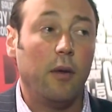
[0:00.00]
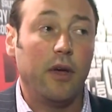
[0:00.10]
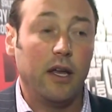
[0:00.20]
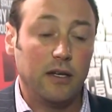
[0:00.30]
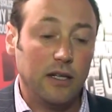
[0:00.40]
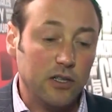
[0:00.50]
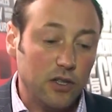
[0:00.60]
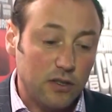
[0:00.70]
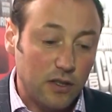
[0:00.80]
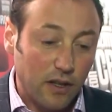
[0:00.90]
In
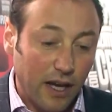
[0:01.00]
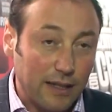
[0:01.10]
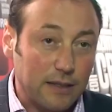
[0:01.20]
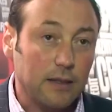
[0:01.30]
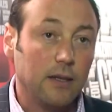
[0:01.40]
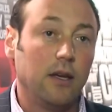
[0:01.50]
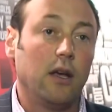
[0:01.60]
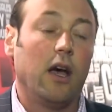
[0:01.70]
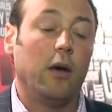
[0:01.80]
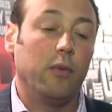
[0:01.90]
addition to that,
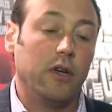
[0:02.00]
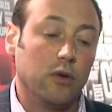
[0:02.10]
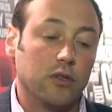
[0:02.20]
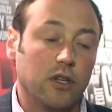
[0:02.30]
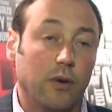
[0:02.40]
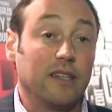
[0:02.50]
we also,